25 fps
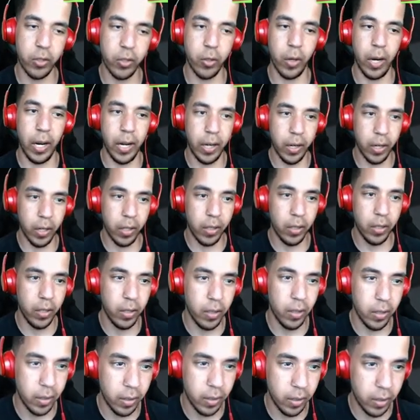a trainer.
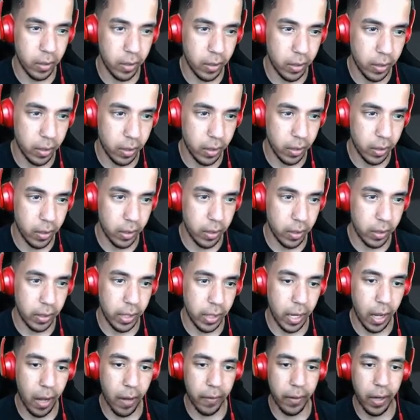
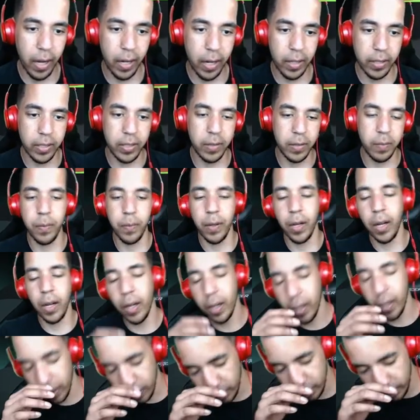I've got a.
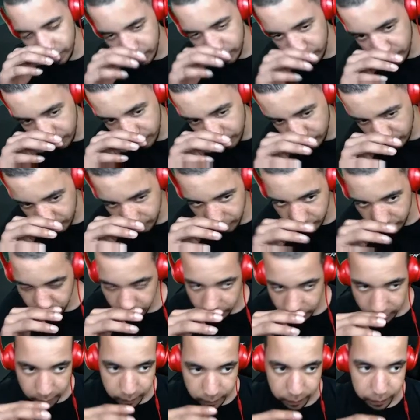Uh,
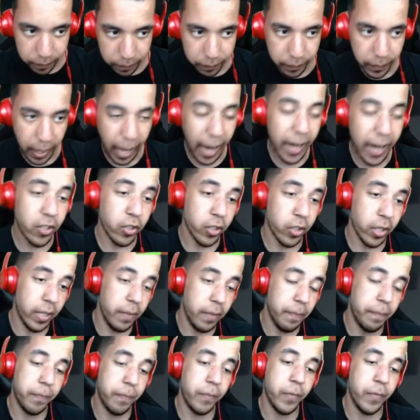actually,